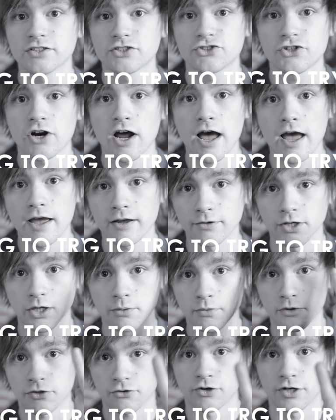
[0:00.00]
to try,
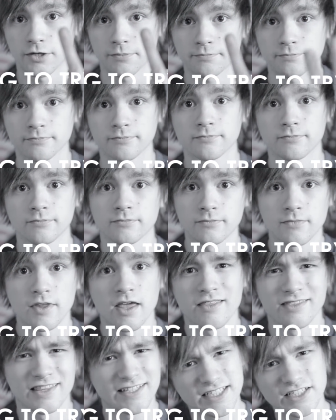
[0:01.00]
number 3.
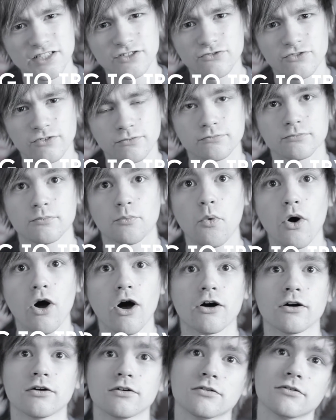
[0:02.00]
This isn't...
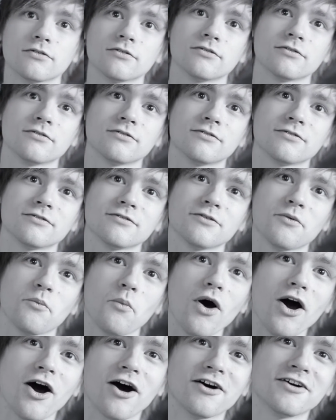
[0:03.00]
What?
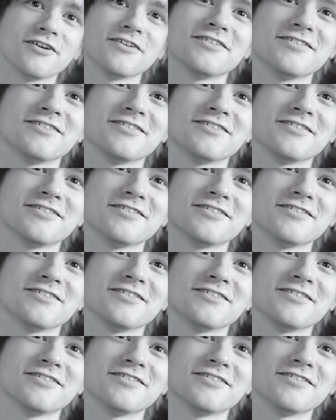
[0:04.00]
What?